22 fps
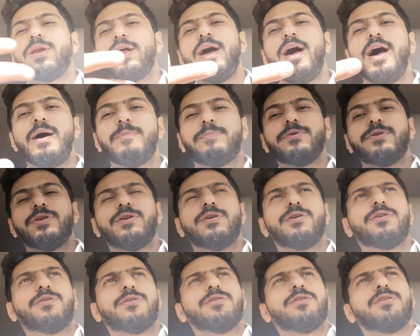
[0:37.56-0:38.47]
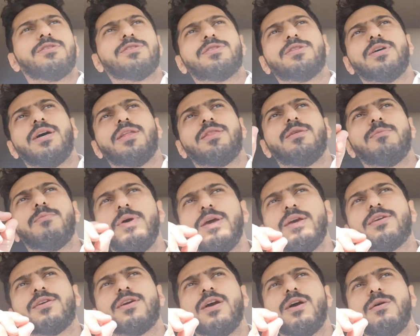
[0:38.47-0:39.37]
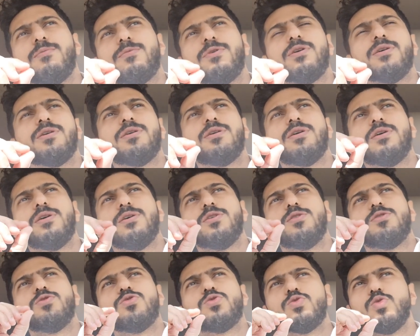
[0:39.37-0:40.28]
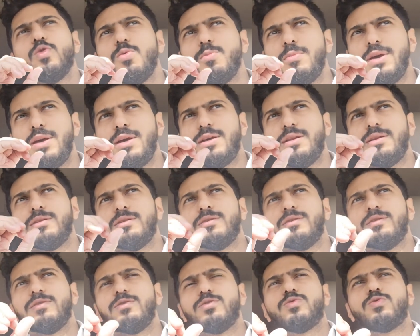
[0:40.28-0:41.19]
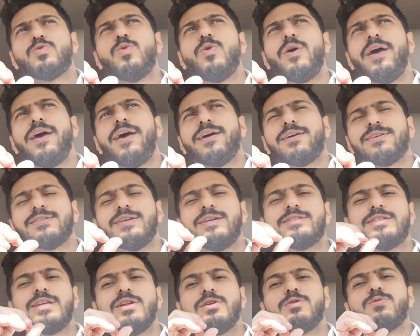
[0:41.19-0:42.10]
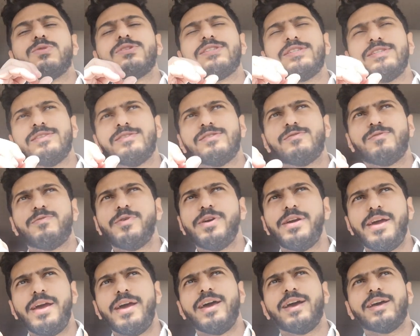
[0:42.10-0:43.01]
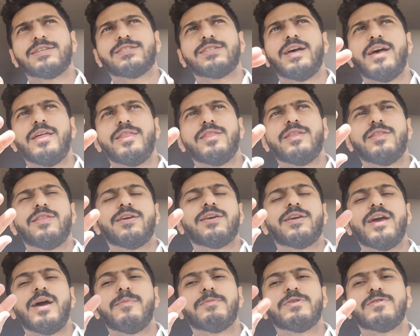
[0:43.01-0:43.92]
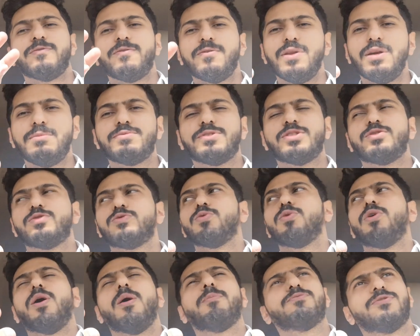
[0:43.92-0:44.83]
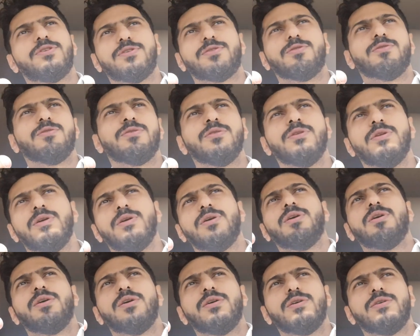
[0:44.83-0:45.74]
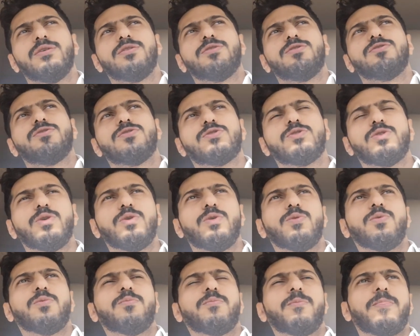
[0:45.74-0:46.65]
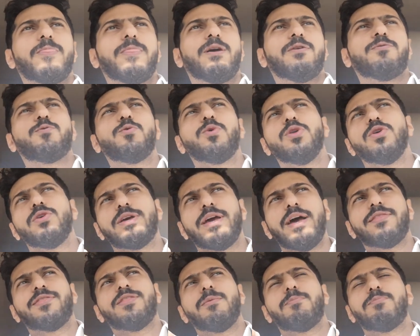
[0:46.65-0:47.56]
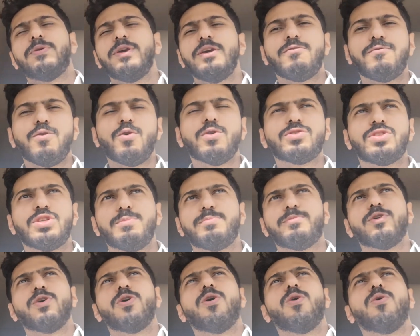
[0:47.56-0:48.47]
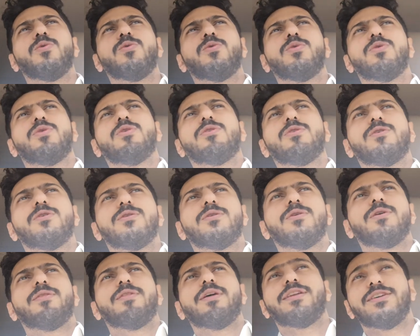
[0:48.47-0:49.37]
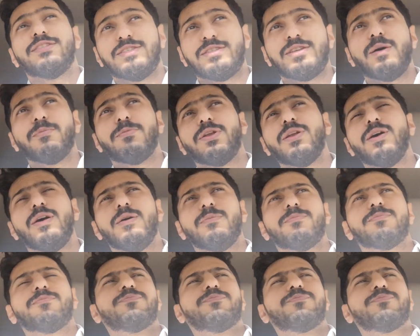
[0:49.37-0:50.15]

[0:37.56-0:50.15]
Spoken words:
happened here is that the main camera zoom in 2x until it reaches 3x and the camera flips to optical. So if we look at the P40 Pro that is coming up,